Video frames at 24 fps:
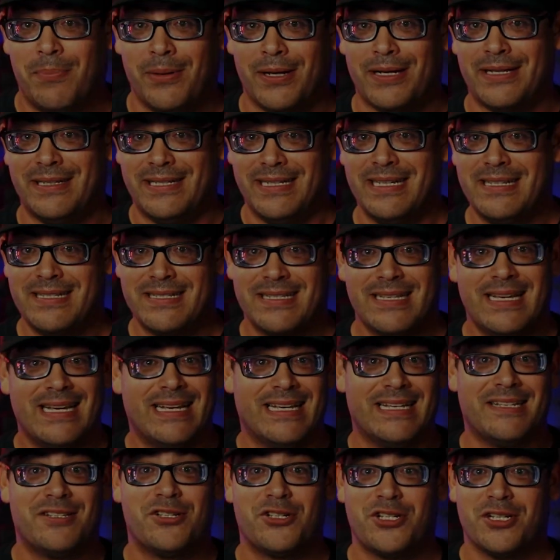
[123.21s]
But this
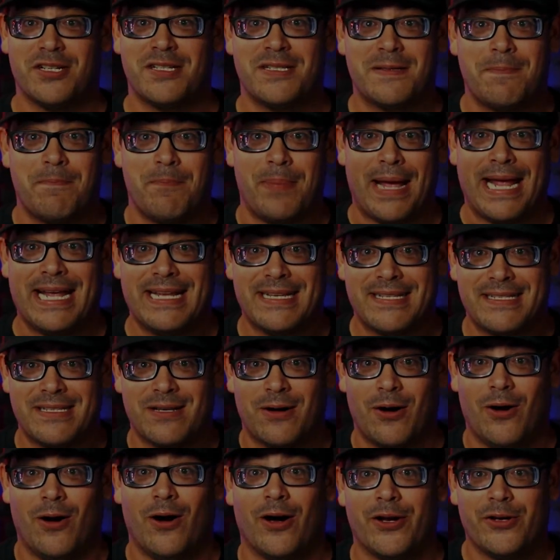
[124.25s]
is just based
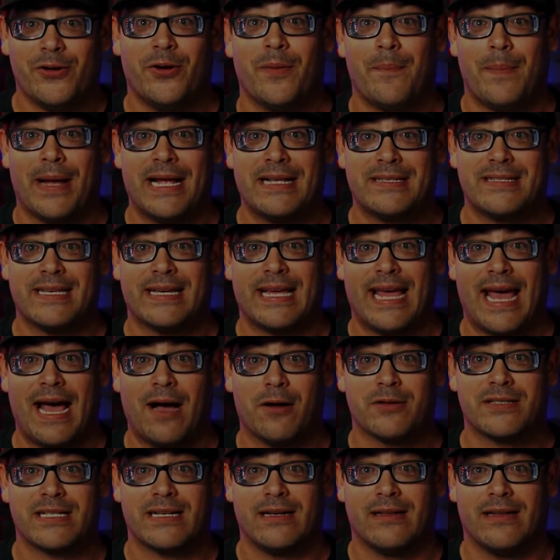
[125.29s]
on your basic
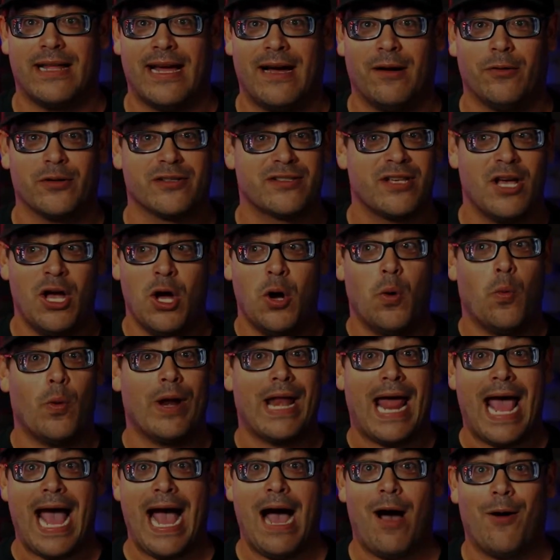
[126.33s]
housing allowance
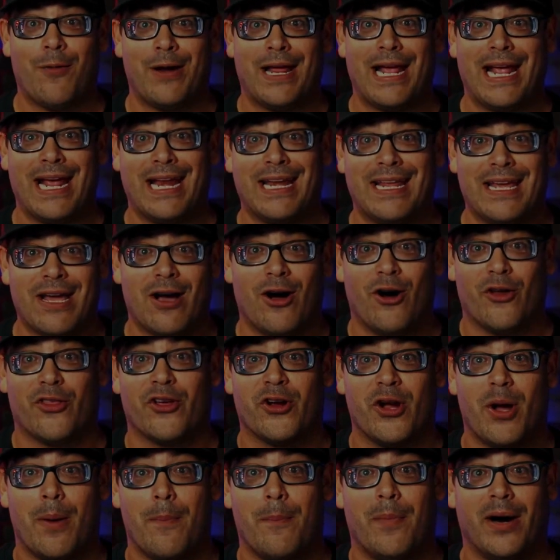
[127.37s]
without any
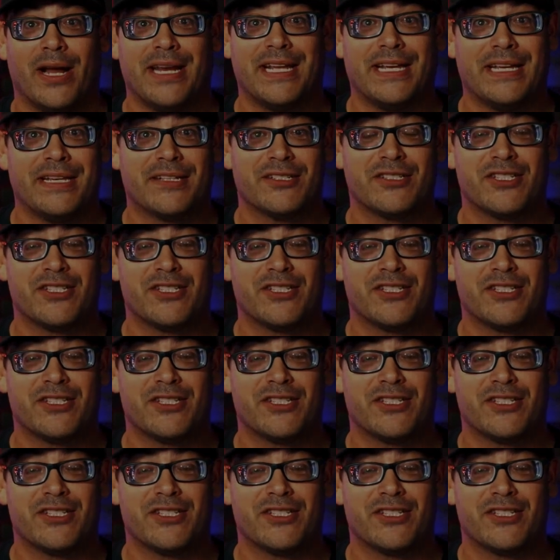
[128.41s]
other money